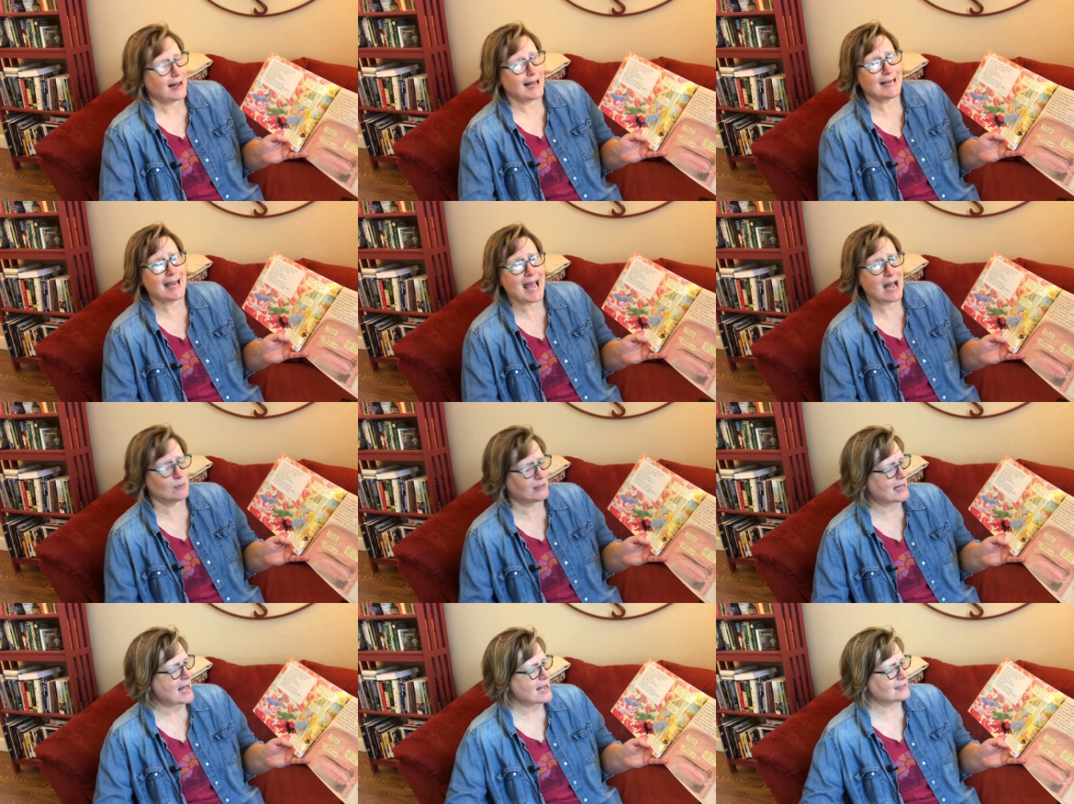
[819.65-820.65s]
"I can't
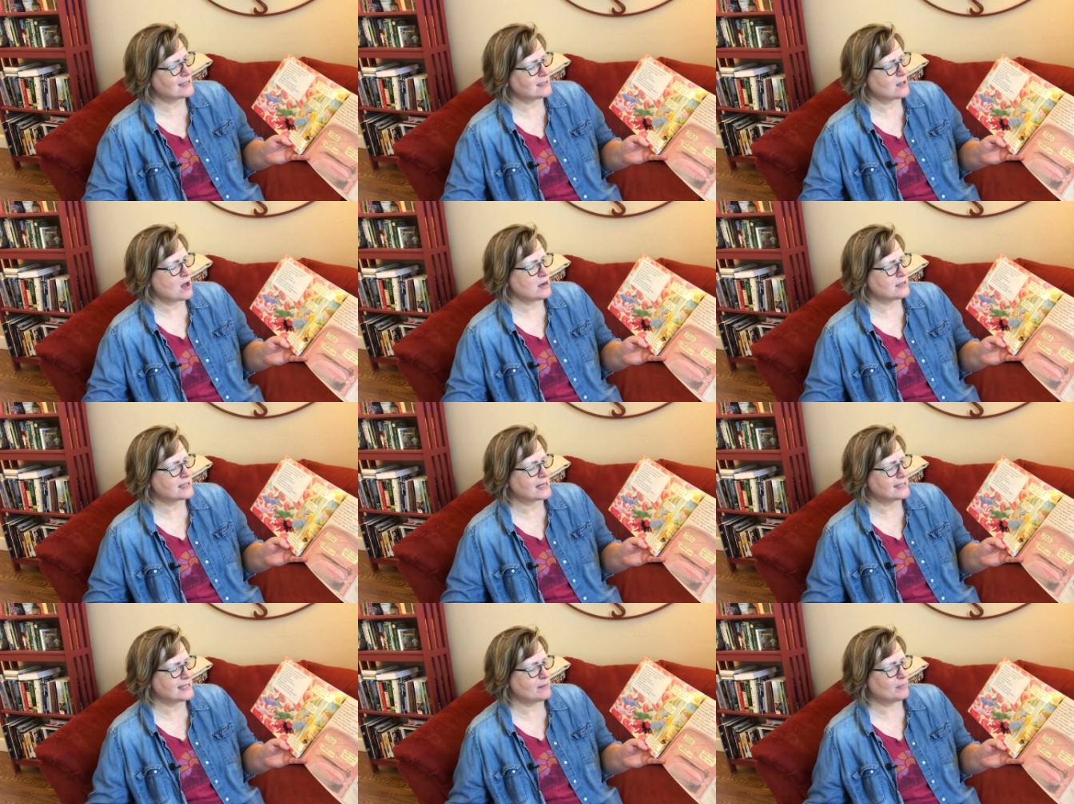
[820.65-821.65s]
relax as long as
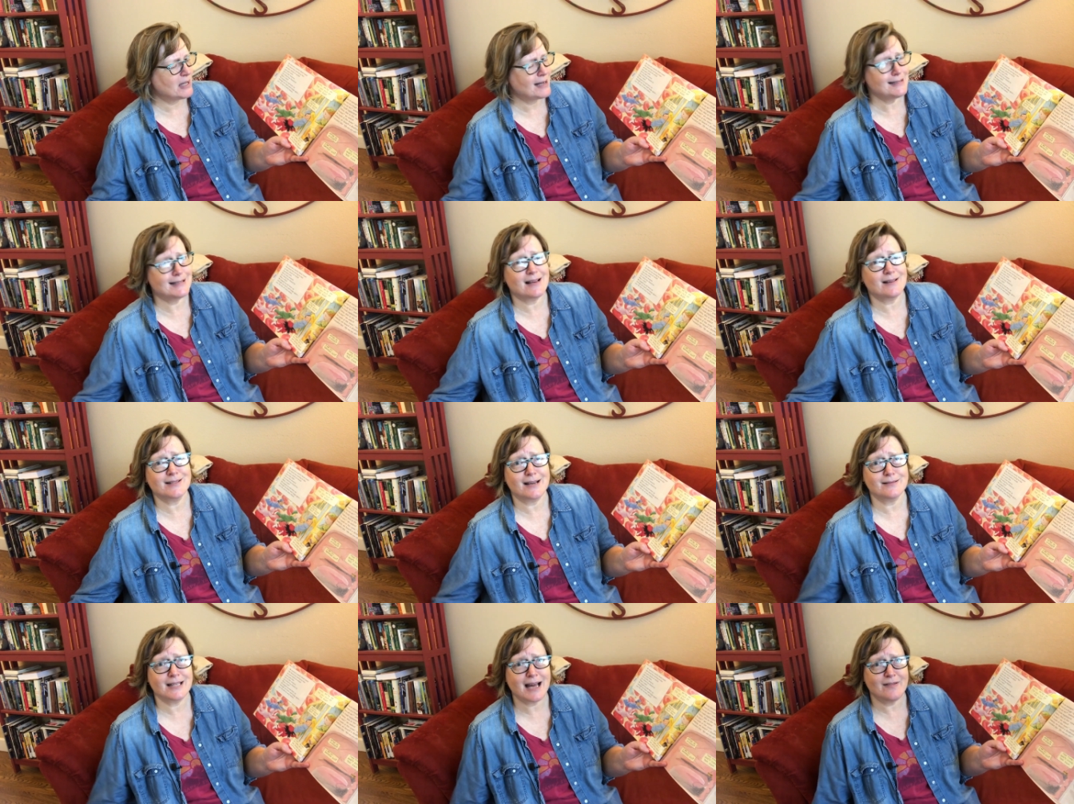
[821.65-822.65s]
I see blood cells
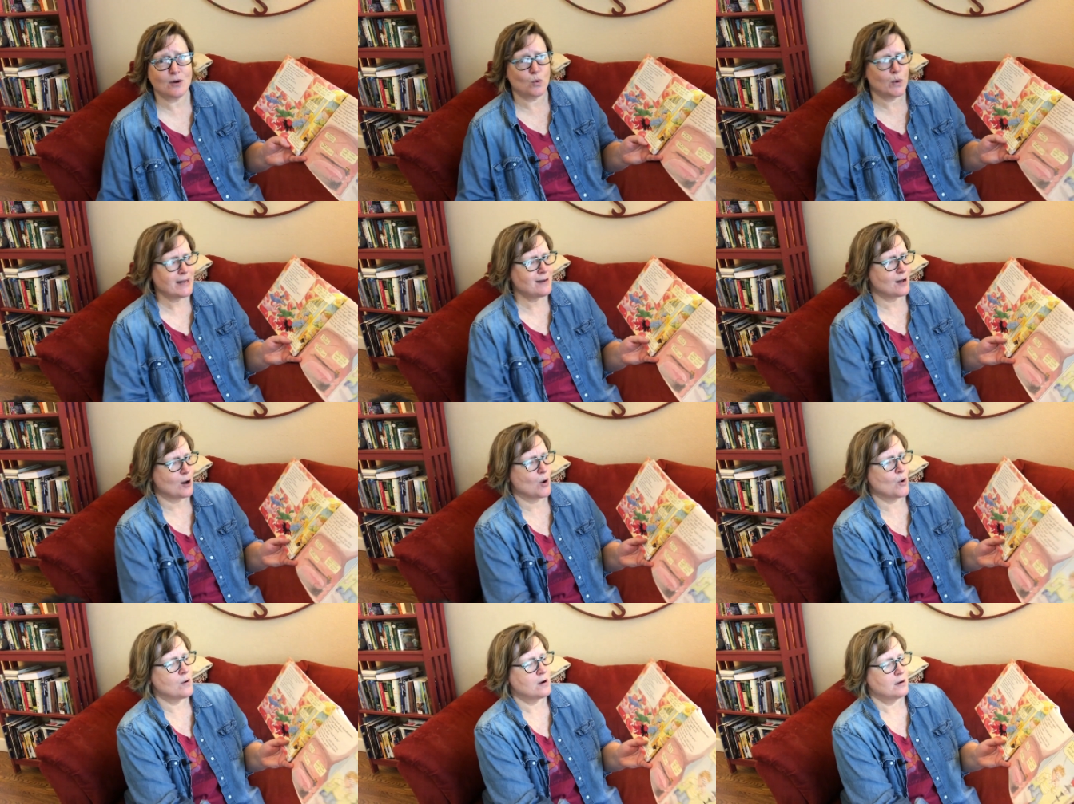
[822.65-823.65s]
outside the
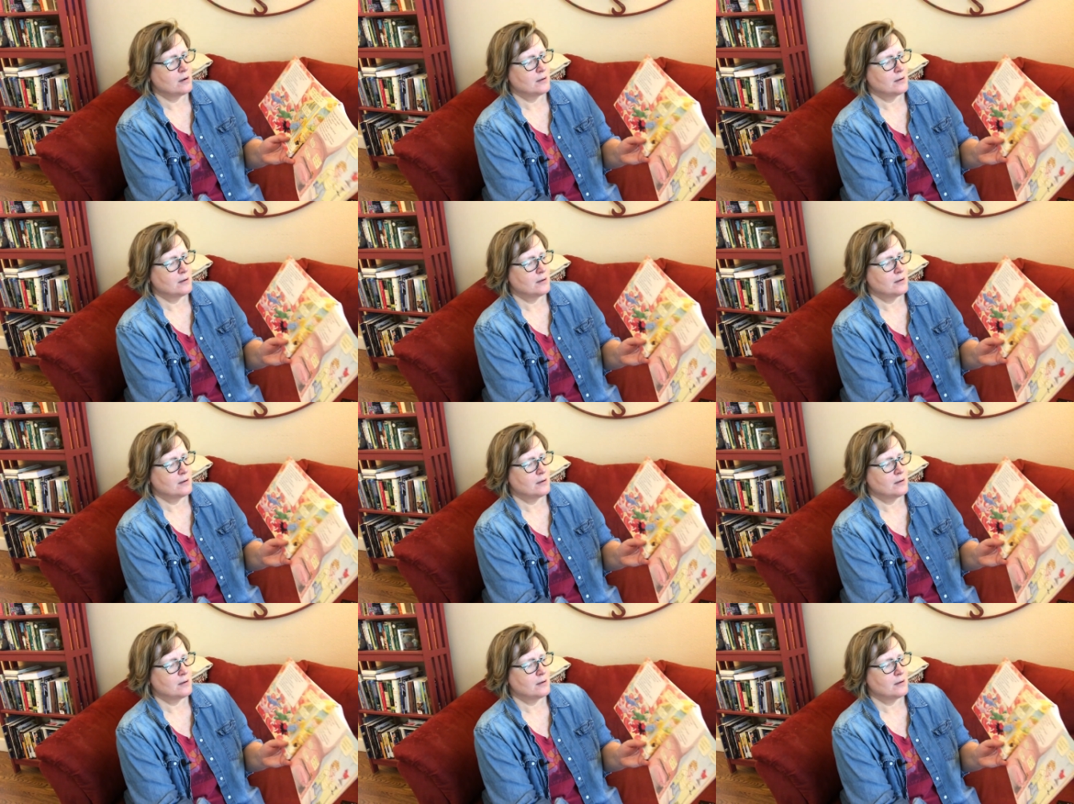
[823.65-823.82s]
window."